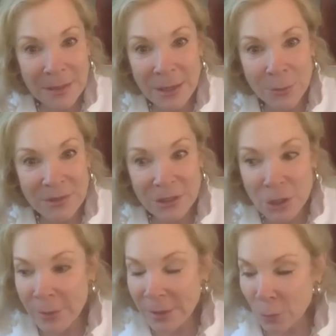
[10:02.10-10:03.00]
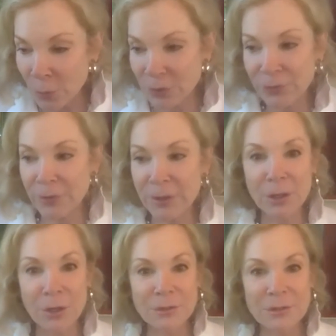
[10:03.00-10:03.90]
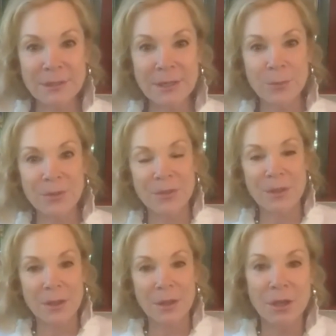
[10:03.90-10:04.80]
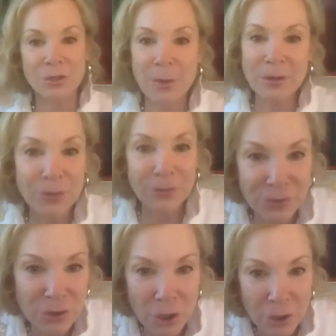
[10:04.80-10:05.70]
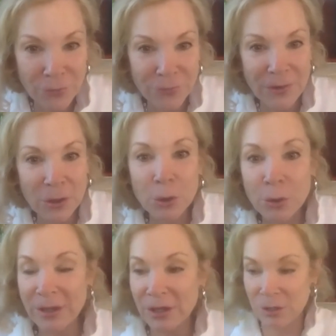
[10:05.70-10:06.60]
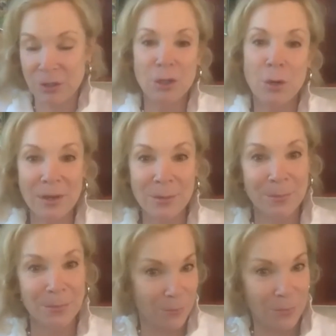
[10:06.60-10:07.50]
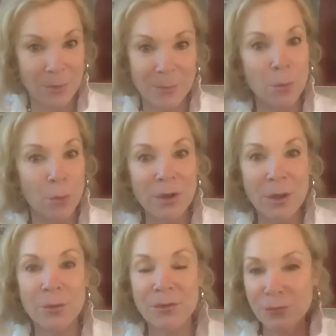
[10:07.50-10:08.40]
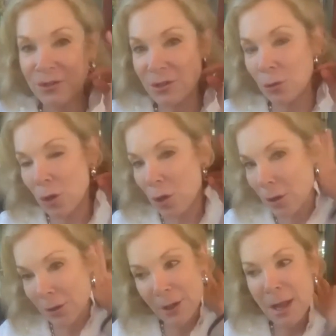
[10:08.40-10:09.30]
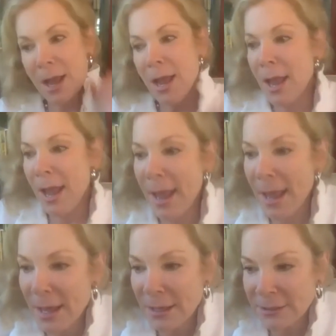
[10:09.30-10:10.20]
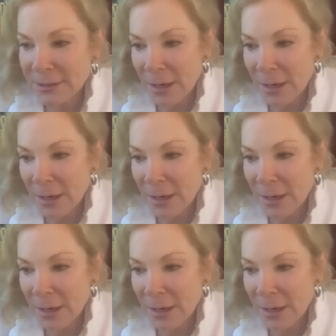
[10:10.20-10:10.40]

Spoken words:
he was, he worked very closely with the director of photography who he'd been working with for so long. And